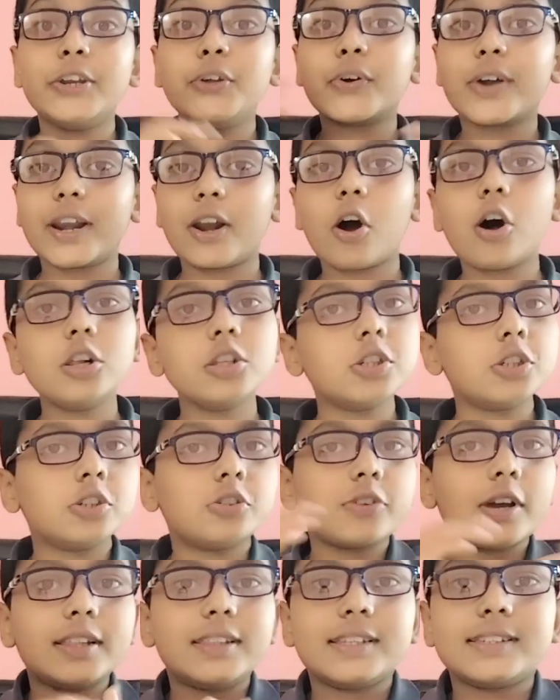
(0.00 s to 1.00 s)
You can also
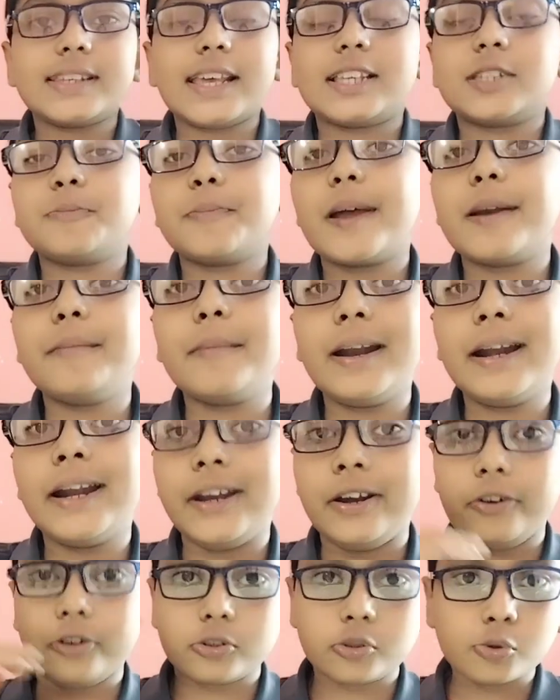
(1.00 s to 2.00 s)
try this experiment
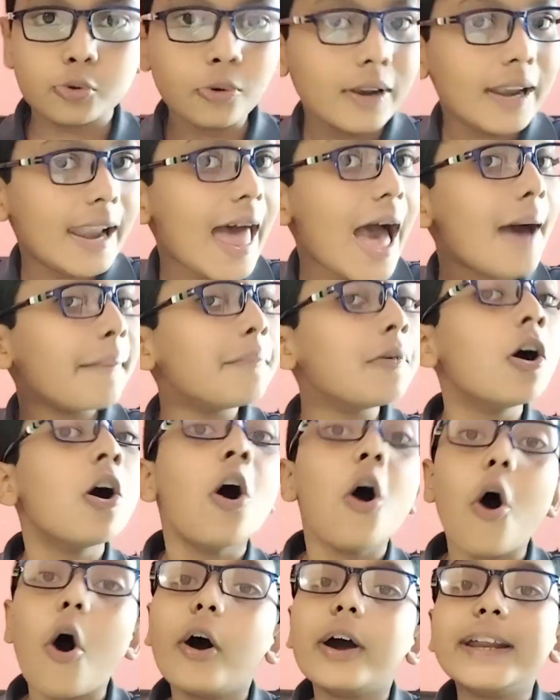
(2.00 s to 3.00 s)
in your school lab
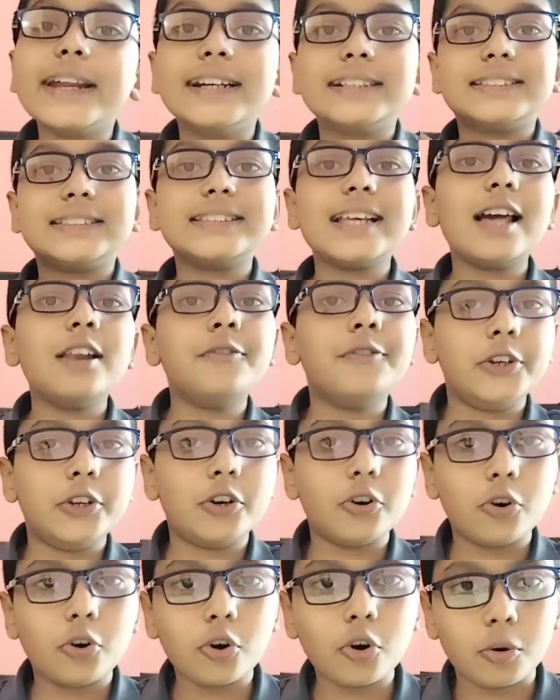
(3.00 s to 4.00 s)
or itself in
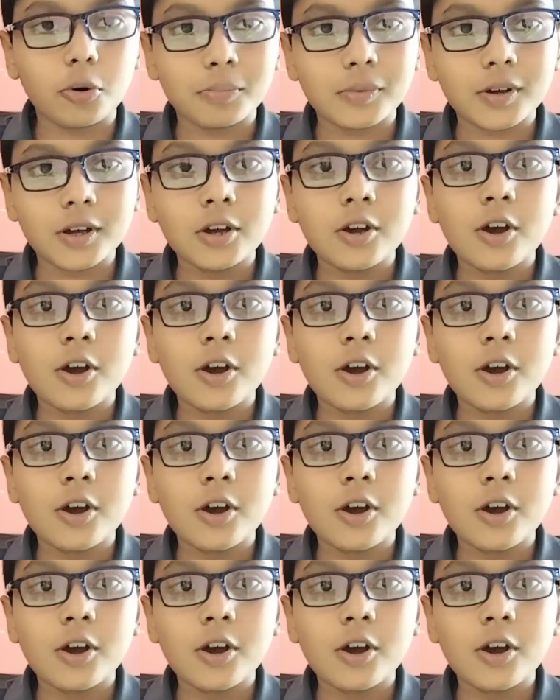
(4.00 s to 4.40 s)
your home.